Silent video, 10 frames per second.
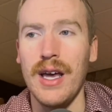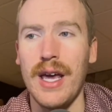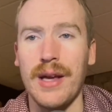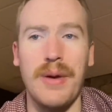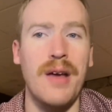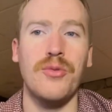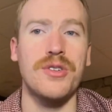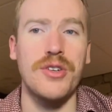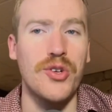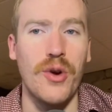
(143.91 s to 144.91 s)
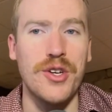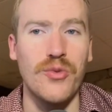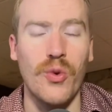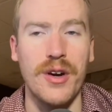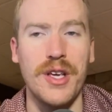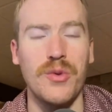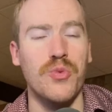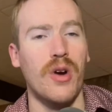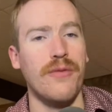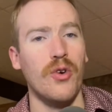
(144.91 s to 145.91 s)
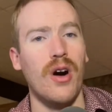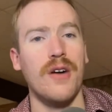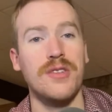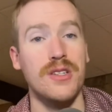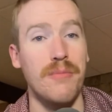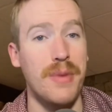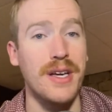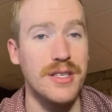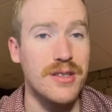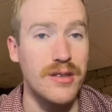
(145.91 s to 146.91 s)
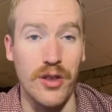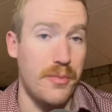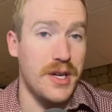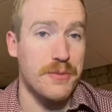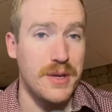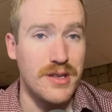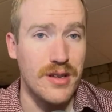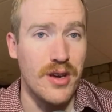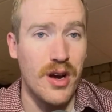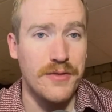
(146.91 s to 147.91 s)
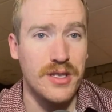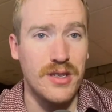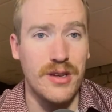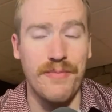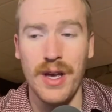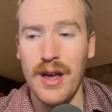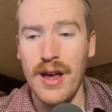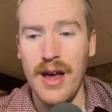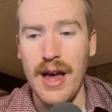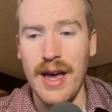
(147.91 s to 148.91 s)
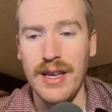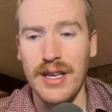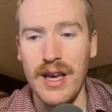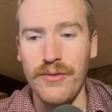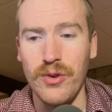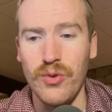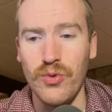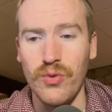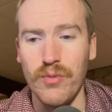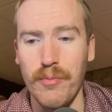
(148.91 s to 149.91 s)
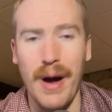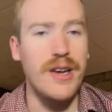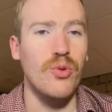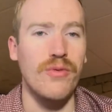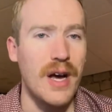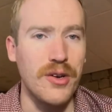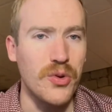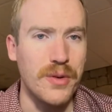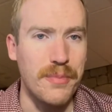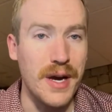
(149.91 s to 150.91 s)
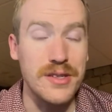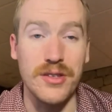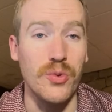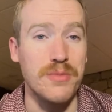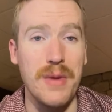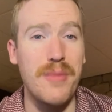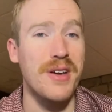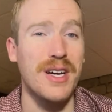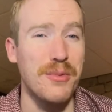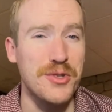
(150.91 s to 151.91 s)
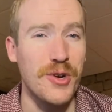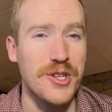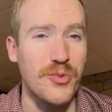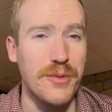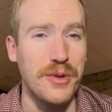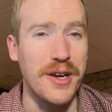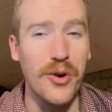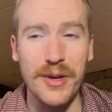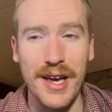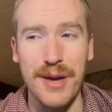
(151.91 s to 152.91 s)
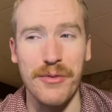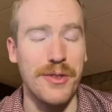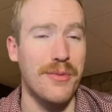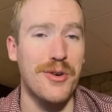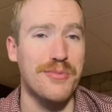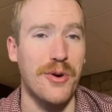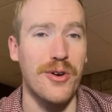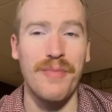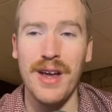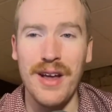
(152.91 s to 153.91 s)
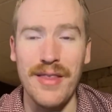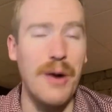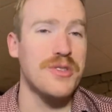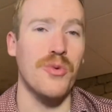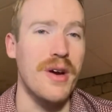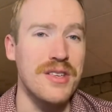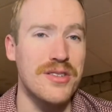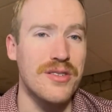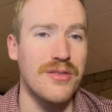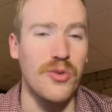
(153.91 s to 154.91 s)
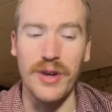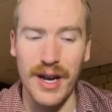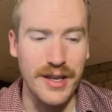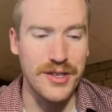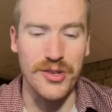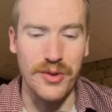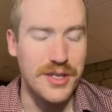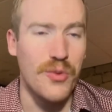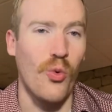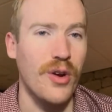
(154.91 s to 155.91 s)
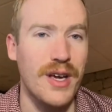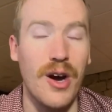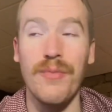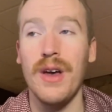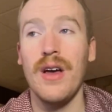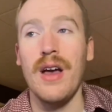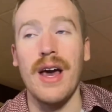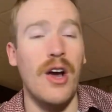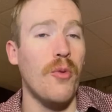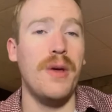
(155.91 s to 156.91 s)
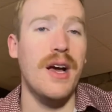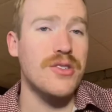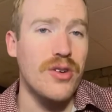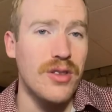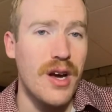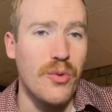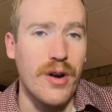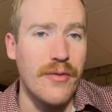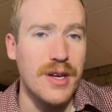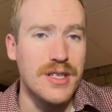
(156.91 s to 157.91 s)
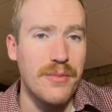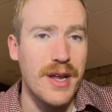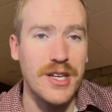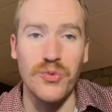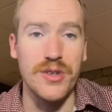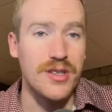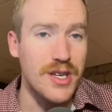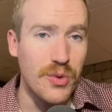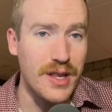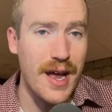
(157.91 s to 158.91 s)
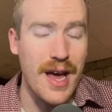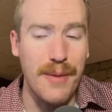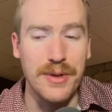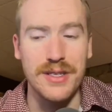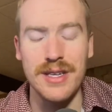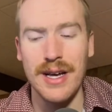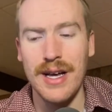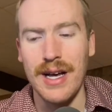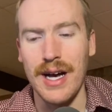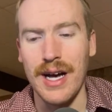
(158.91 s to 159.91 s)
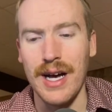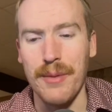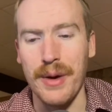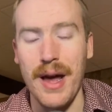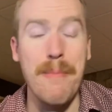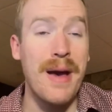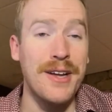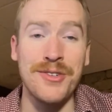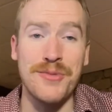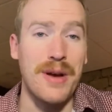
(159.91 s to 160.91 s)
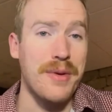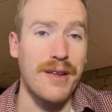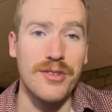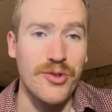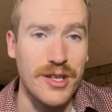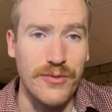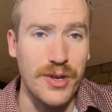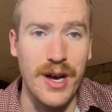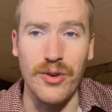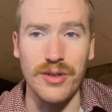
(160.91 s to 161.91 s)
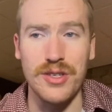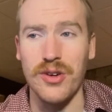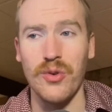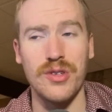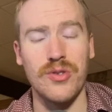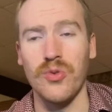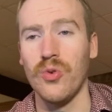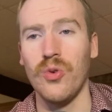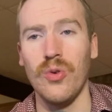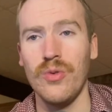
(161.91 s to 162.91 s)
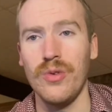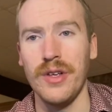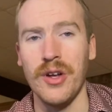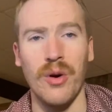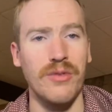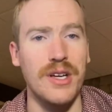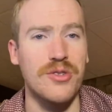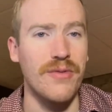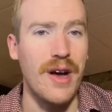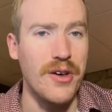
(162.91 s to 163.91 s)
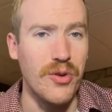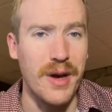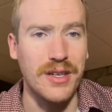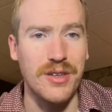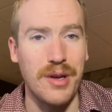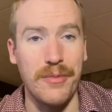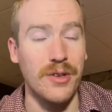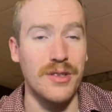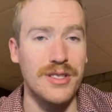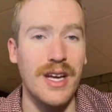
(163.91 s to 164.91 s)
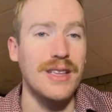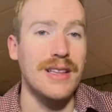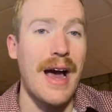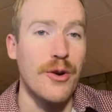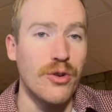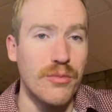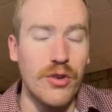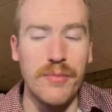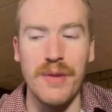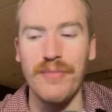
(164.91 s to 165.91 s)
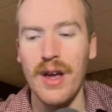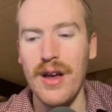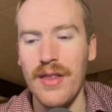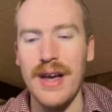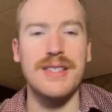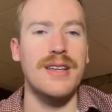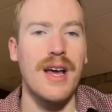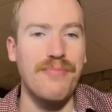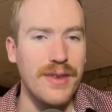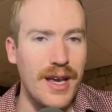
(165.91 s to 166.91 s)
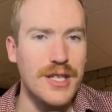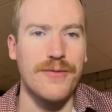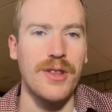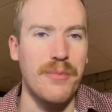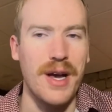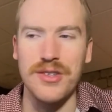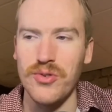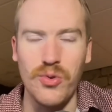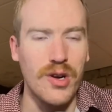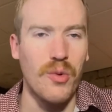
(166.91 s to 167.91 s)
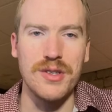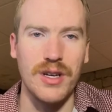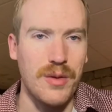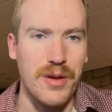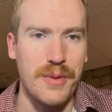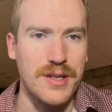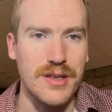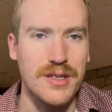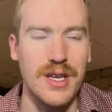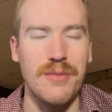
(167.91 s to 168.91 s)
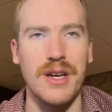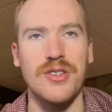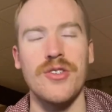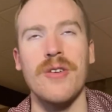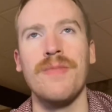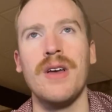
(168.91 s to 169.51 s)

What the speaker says: It came to a situation where he was one of your offseason biggest, the biggest pieces of the offseason, and he gave you minute value at best. There was maybe a couple stretches where he played okay, but for the most part, that was a waste. Ugonna Onyenso, it didn't work out, and I hope he has good luck wherever he ends up next. We'll see what that happens, but I imagine it's probably going to have to transfer down or at least go to a school, of lesser value or make some type of a slight lateral movement. That said, it's for the best. Ugo wasn't going to be a piece of this team next year.